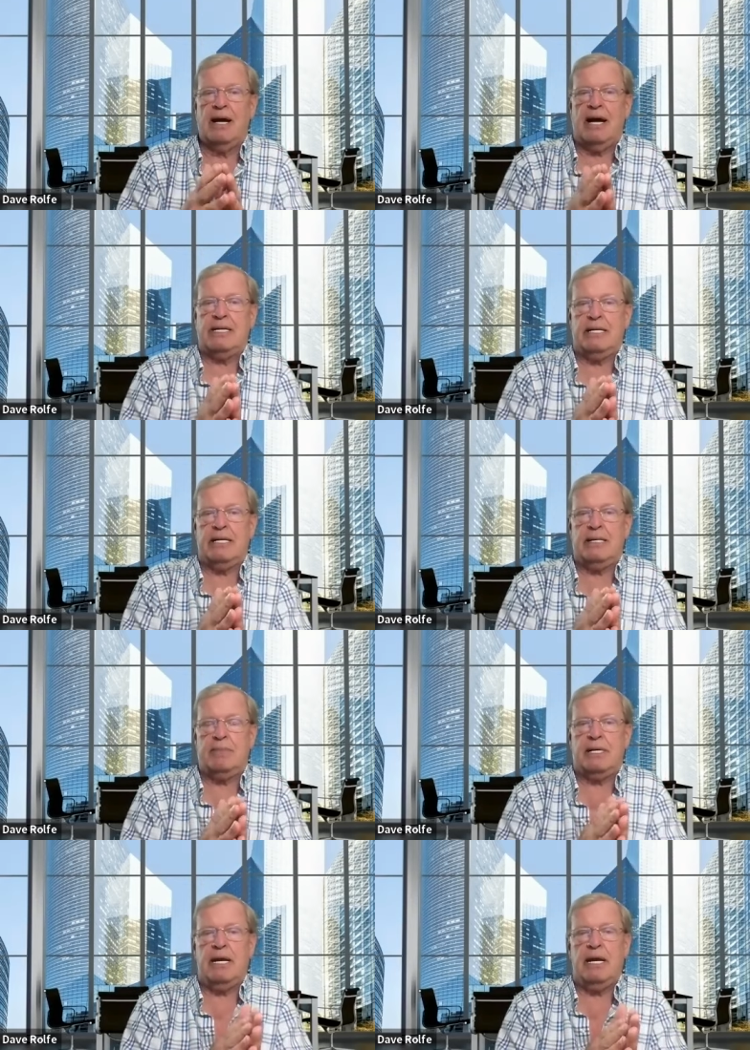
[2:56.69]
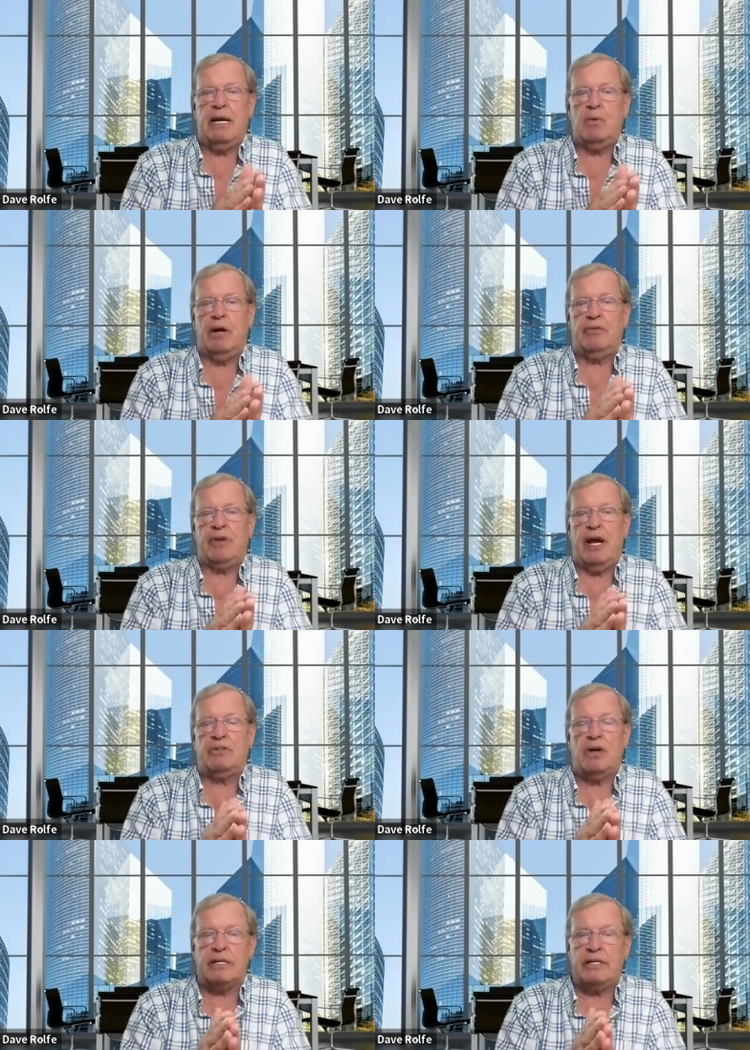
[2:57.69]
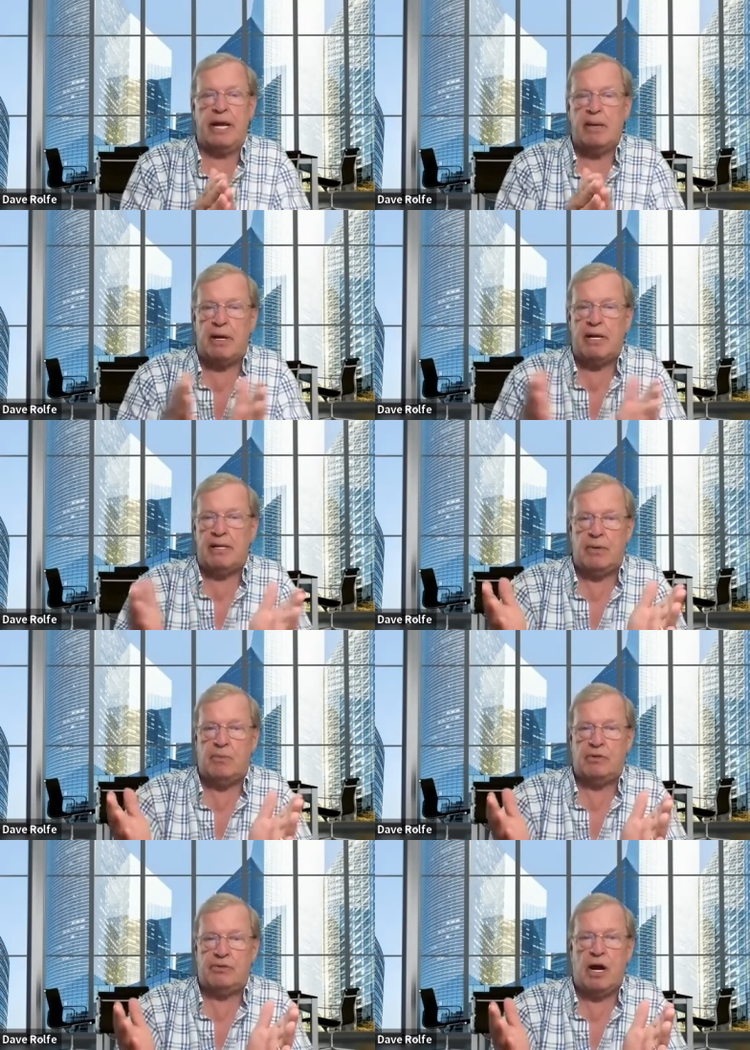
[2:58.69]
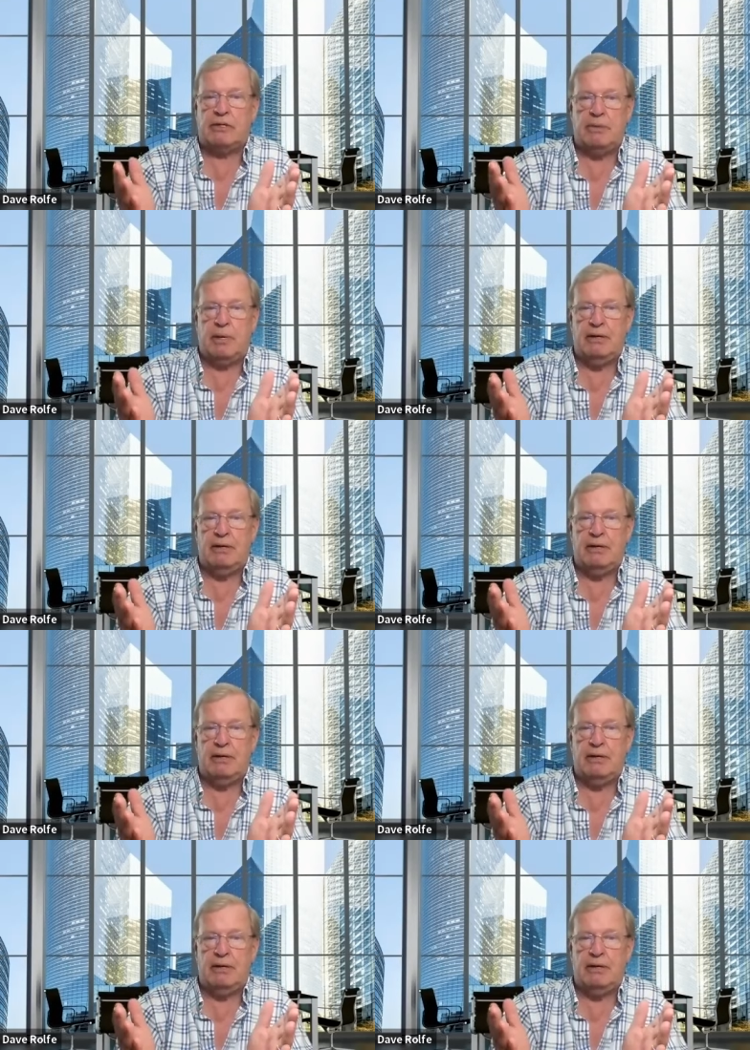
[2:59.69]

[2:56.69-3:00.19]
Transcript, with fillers: I did in the beginning was I talked to anybody that would talk to me.